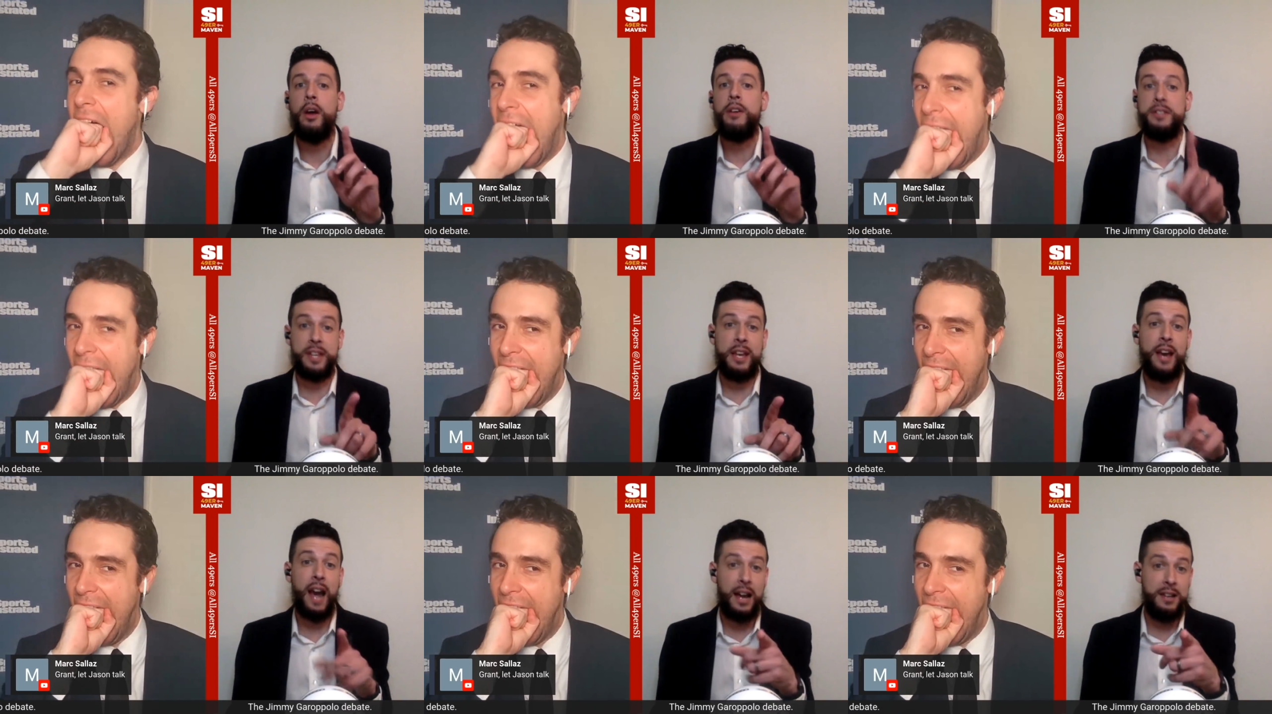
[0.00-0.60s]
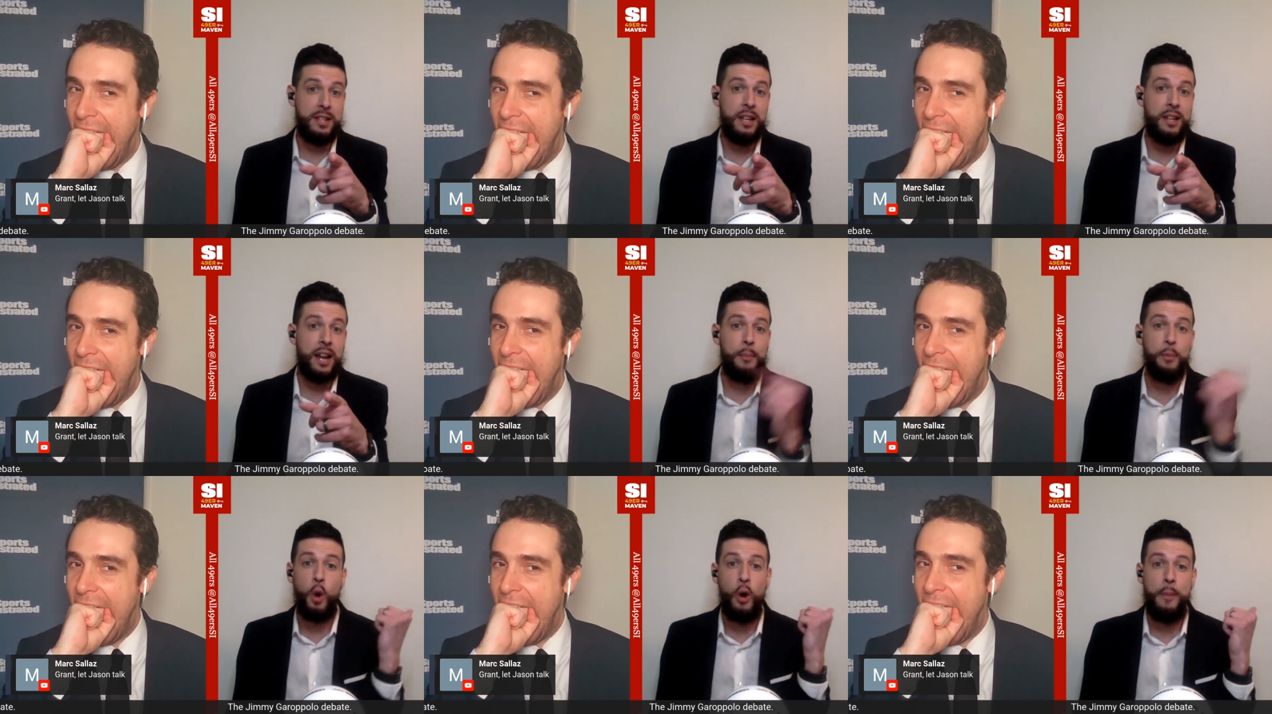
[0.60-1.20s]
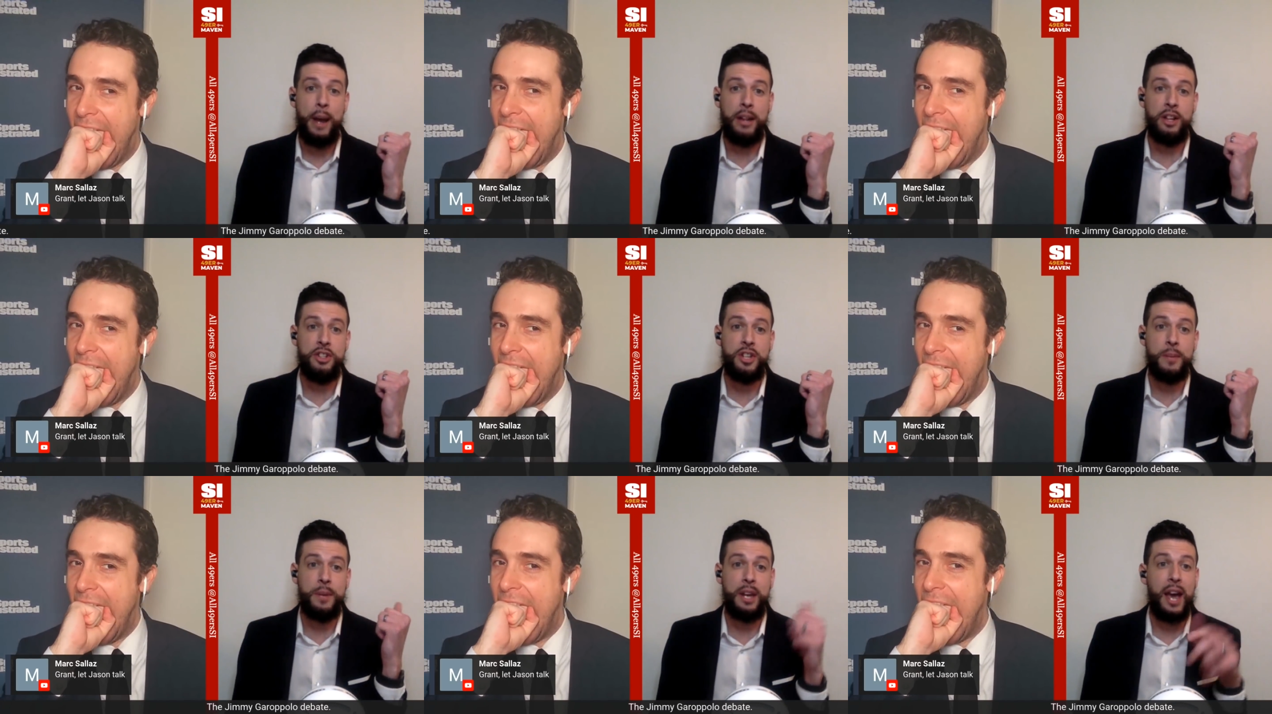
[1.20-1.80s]
Speaker 1: "See, I said that I'm going back to
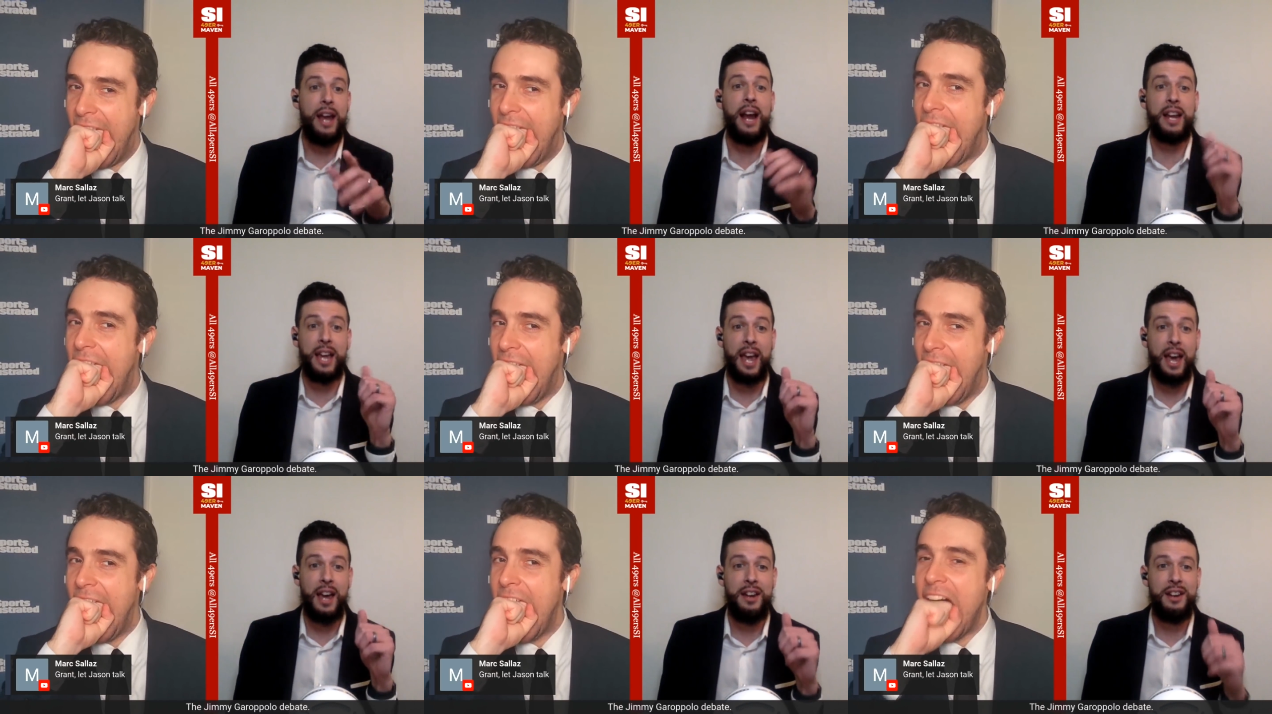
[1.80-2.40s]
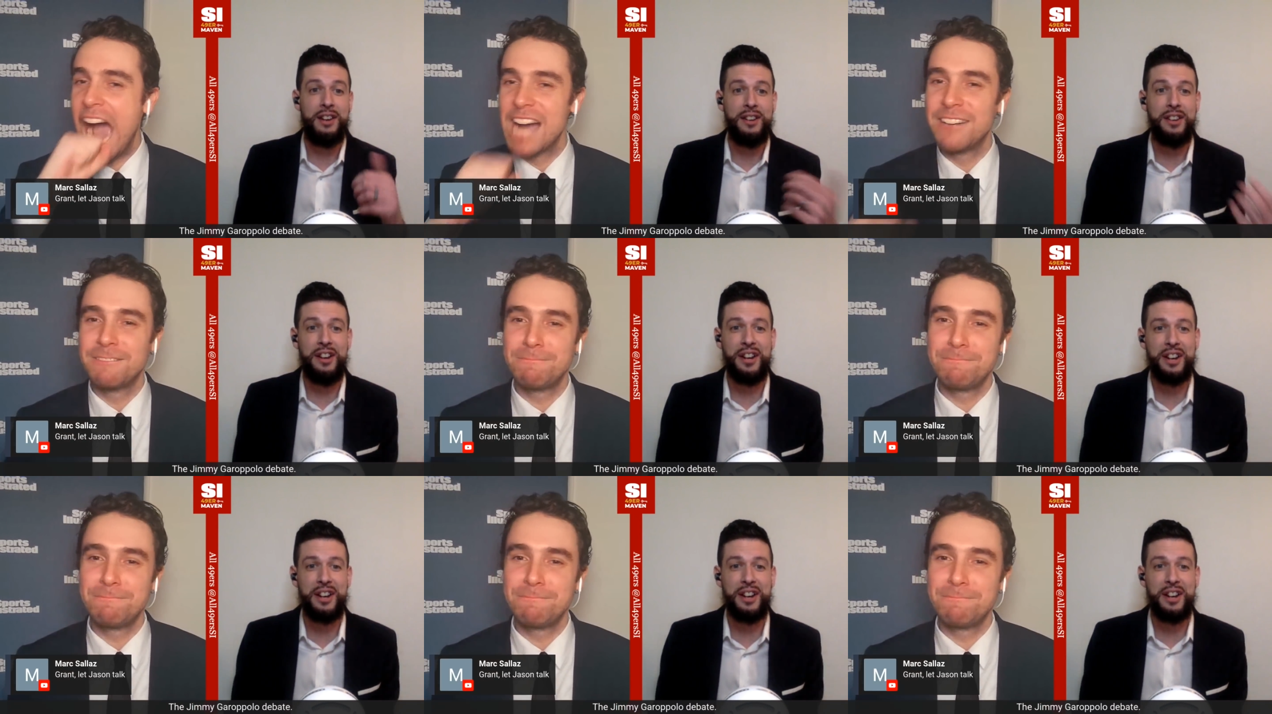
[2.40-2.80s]
Jimmy, and I can." Look,